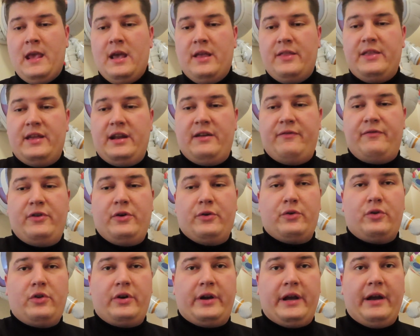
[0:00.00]
Then if
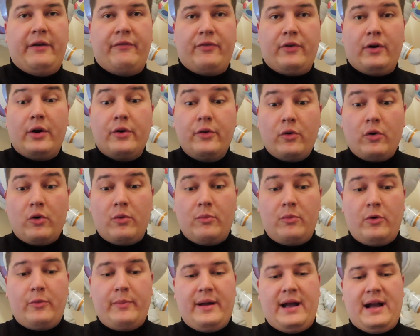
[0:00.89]
you're looking for a
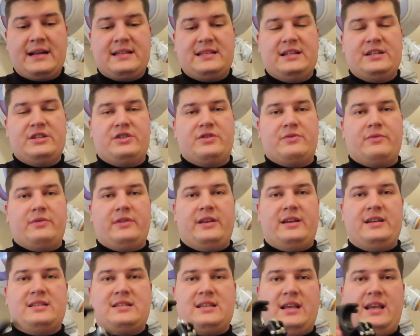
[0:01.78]
normal back tension
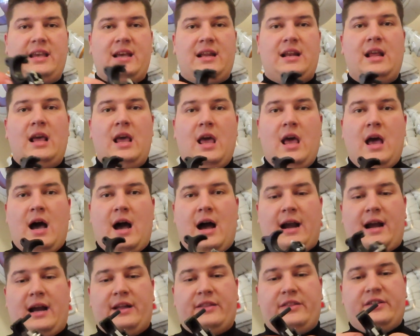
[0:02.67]
release, again,
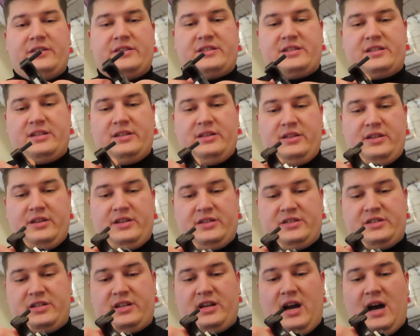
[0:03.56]
I got the
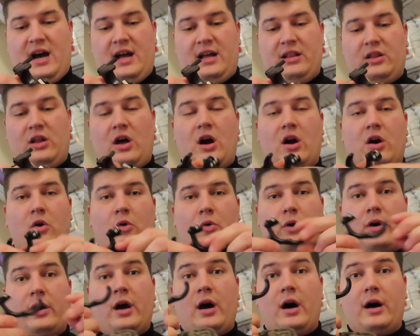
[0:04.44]
Scott
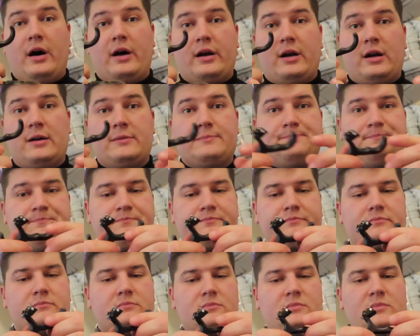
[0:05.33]
Longhorn Hunter,
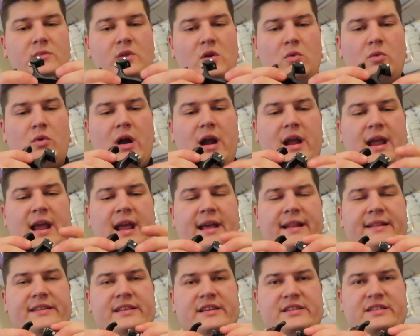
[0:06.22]
right?
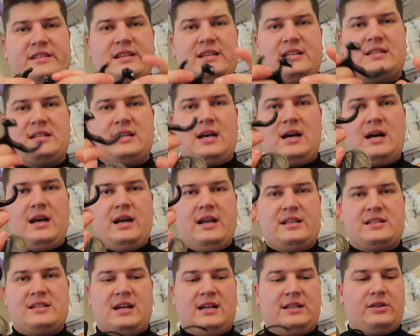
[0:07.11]
And this is,
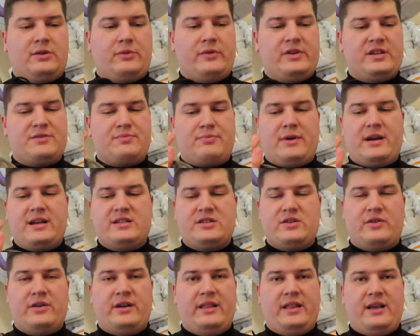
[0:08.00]
it's got the wrist
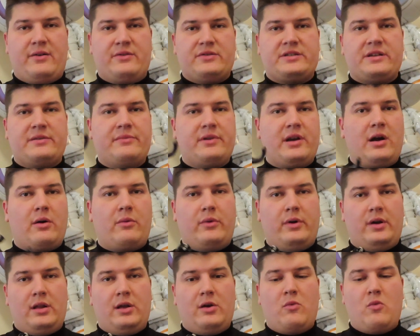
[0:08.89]
brace on it. That was something I
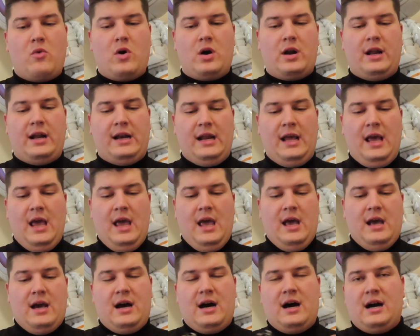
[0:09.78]
really wanted
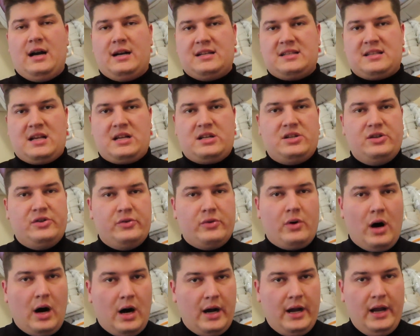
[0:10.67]
because I
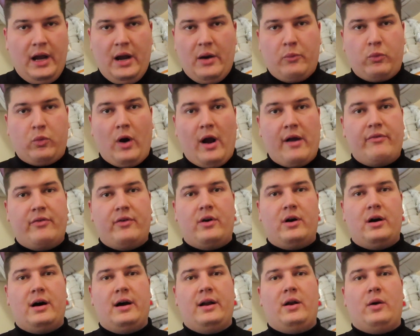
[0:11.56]
do hunt, rifle
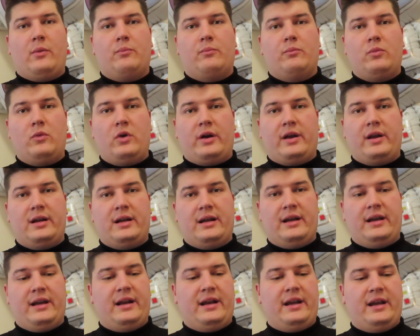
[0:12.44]
hunt. I'm
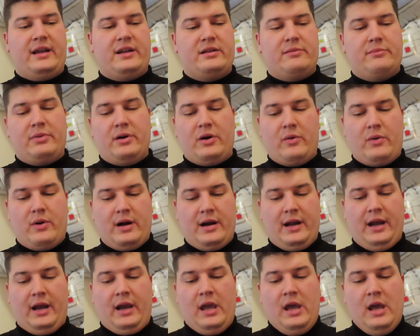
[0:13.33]
looking at getting into bow
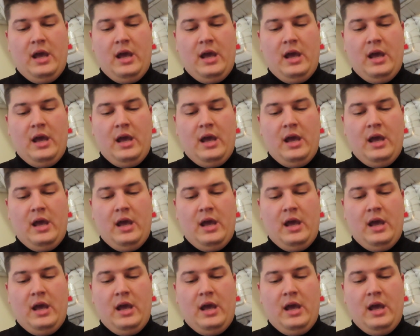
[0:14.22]
hunting.